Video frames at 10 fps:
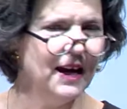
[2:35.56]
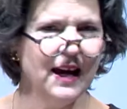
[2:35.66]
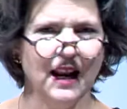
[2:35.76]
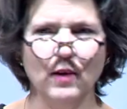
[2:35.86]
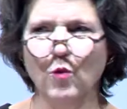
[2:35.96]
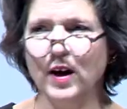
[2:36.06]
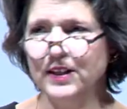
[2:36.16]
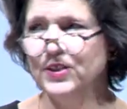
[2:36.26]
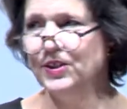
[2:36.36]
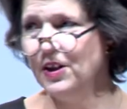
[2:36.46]
And I
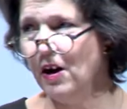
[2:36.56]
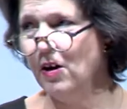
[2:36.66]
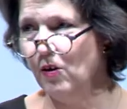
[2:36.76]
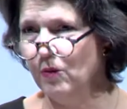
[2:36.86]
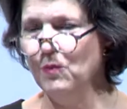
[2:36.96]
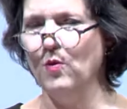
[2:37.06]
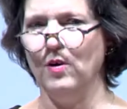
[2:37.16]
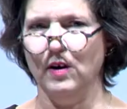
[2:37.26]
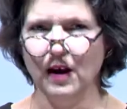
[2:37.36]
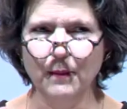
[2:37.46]
wanted to know
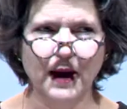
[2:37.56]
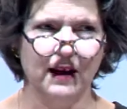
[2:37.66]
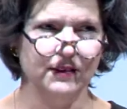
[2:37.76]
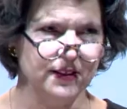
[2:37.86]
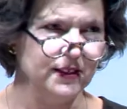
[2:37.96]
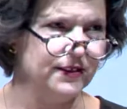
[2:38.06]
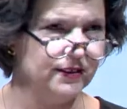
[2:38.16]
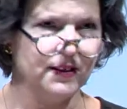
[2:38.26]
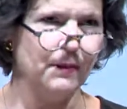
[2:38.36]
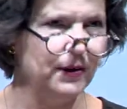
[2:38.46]
more about
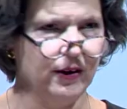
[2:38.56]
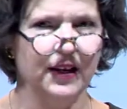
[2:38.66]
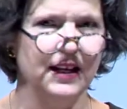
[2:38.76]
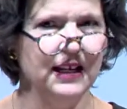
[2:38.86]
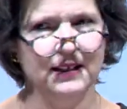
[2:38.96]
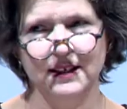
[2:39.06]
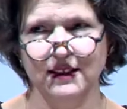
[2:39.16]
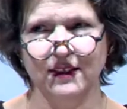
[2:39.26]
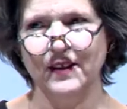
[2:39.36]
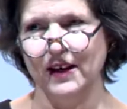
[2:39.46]
this American
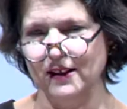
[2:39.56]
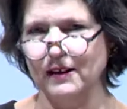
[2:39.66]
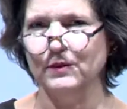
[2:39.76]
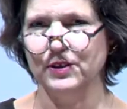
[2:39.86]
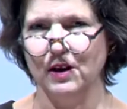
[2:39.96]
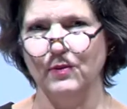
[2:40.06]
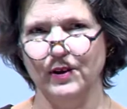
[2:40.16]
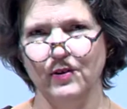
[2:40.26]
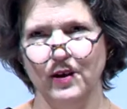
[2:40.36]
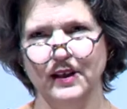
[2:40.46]
Indian thing that was going
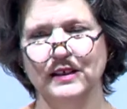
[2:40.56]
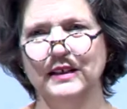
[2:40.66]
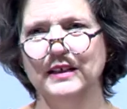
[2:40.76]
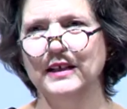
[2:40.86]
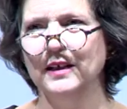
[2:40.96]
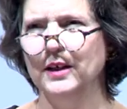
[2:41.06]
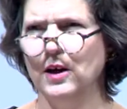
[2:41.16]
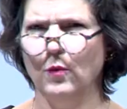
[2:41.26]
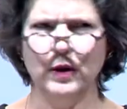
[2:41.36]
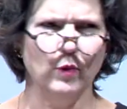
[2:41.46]
on. You
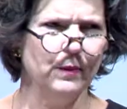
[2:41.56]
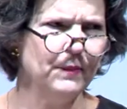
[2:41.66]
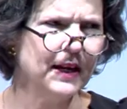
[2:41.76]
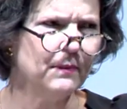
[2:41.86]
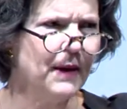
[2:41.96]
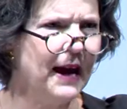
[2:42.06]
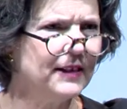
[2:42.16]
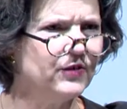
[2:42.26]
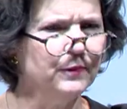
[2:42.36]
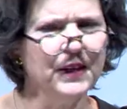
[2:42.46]
know, we were
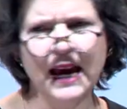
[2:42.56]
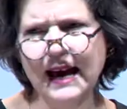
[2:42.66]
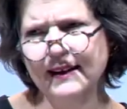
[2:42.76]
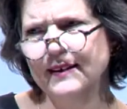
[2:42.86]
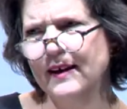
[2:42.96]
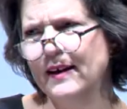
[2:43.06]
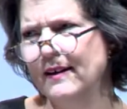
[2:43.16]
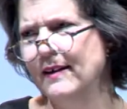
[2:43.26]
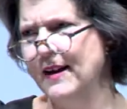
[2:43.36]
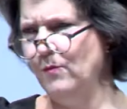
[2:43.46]
Mi'kmaqs from
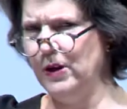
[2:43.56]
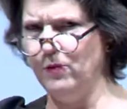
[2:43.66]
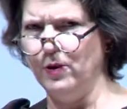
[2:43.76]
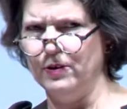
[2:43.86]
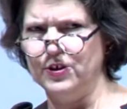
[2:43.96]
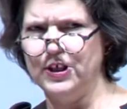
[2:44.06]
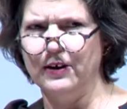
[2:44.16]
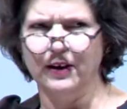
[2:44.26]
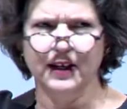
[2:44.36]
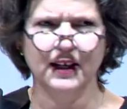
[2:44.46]
Canada, and we were
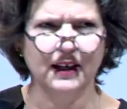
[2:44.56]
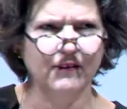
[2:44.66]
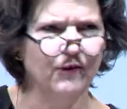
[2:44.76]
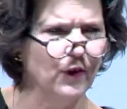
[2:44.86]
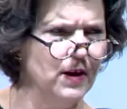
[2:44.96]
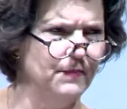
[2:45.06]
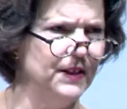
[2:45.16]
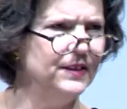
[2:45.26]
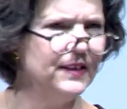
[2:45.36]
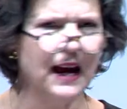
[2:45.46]
Cherokee from the
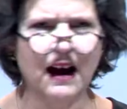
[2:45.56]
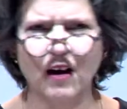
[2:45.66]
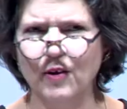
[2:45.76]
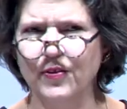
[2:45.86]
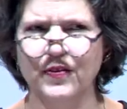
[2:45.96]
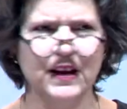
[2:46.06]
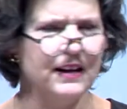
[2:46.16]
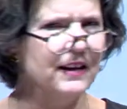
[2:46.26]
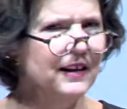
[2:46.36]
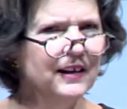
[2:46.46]
South.
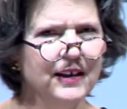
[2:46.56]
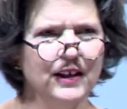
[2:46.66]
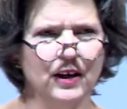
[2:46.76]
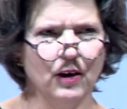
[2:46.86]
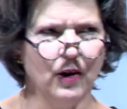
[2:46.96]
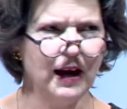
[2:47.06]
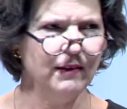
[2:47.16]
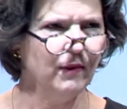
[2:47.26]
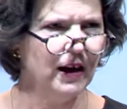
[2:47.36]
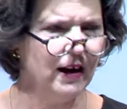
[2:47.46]
And, you know,
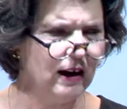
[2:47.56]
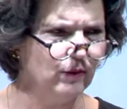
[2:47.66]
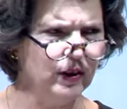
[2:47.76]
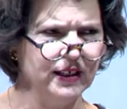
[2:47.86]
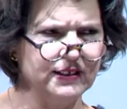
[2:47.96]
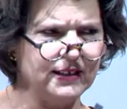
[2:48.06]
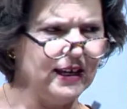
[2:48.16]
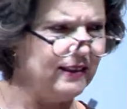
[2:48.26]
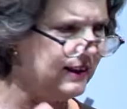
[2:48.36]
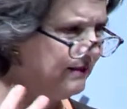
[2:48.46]
I really
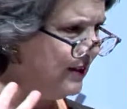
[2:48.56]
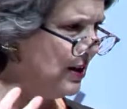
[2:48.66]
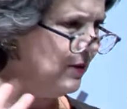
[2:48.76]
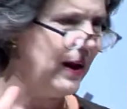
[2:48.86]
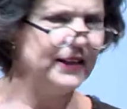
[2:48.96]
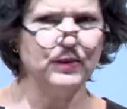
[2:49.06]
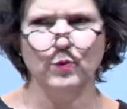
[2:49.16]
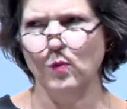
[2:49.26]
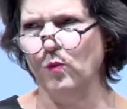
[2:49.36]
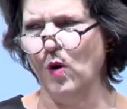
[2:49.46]
said that, you know, that's
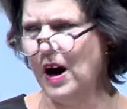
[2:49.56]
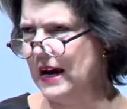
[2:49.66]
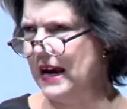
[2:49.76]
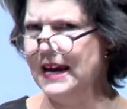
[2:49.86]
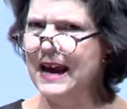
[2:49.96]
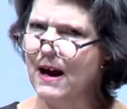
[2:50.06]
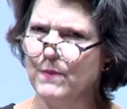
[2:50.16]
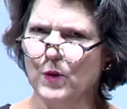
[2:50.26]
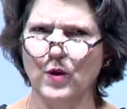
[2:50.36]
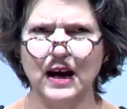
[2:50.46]
why I
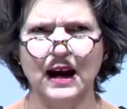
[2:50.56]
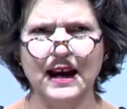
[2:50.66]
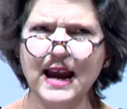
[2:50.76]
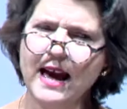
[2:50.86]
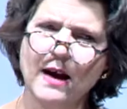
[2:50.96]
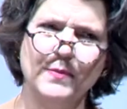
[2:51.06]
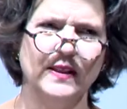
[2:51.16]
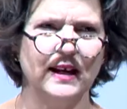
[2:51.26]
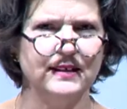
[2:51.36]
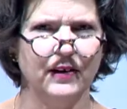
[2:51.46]
am the way I am, and
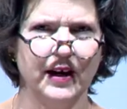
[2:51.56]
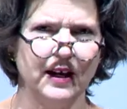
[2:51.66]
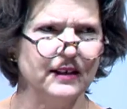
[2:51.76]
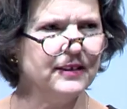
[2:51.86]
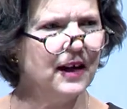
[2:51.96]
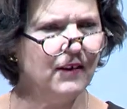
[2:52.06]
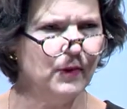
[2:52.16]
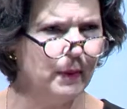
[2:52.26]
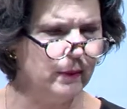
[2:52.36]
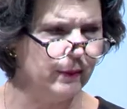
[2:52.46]
that's how I got tough,
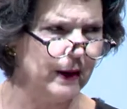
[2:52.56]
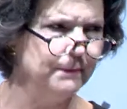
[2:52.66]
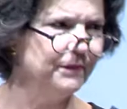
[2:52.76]
and blah, blah, blah.